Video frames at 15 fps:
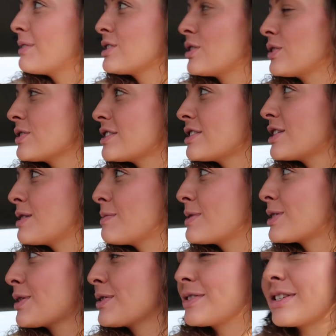McDonald's. There's any
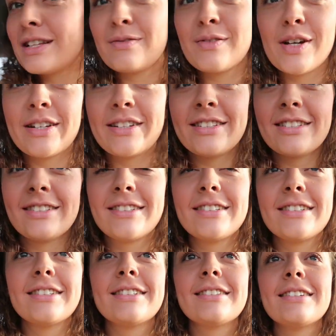McDonald's down the road.
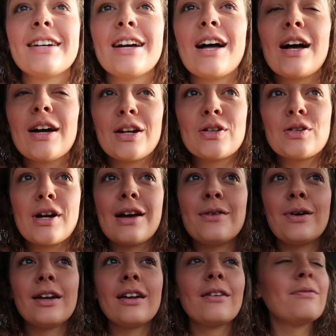I'm gonna try
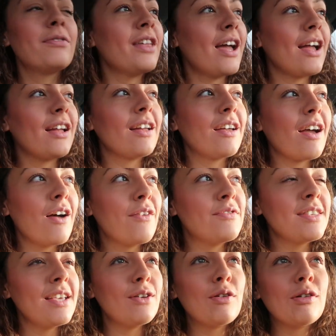one. I think I've
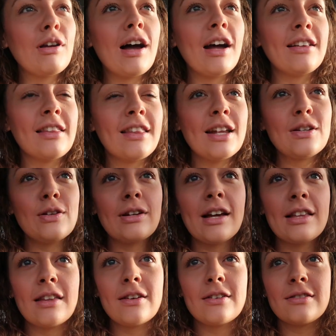seen online that they do
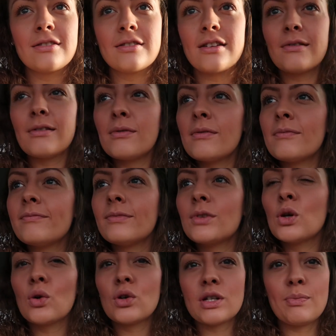like those
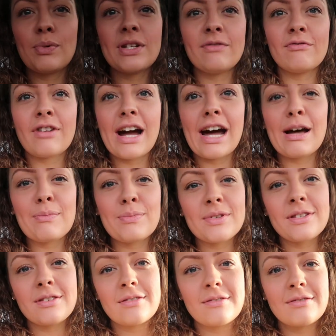Yorkshire pudding wraps.
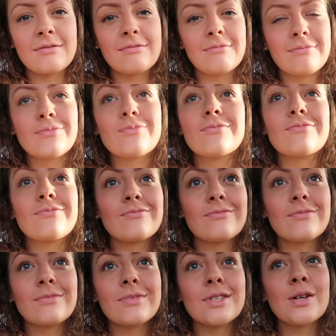
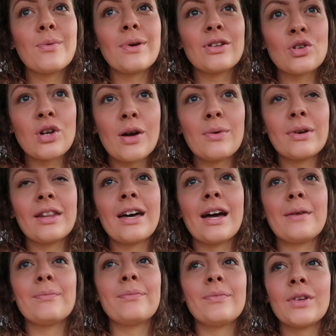So we'll try one of
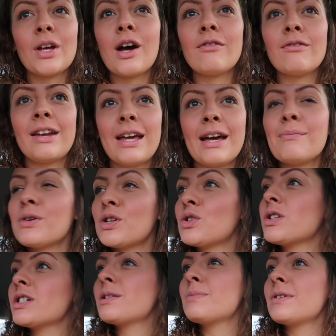them. Can't really get much
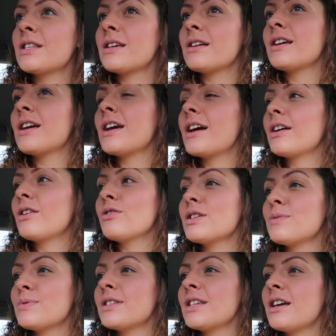Christmassy.
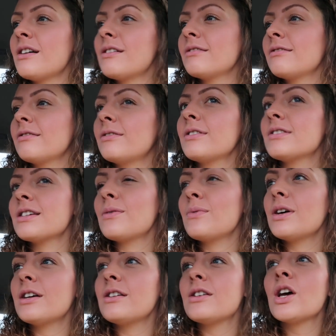Christmassier? Is that
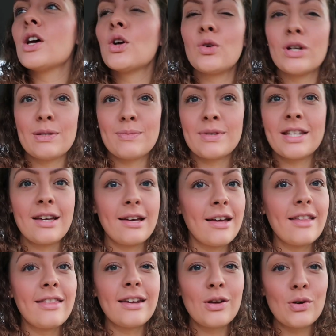word?
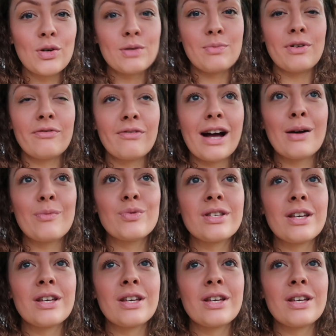Christmassier than a Yorkshire pudding wrap.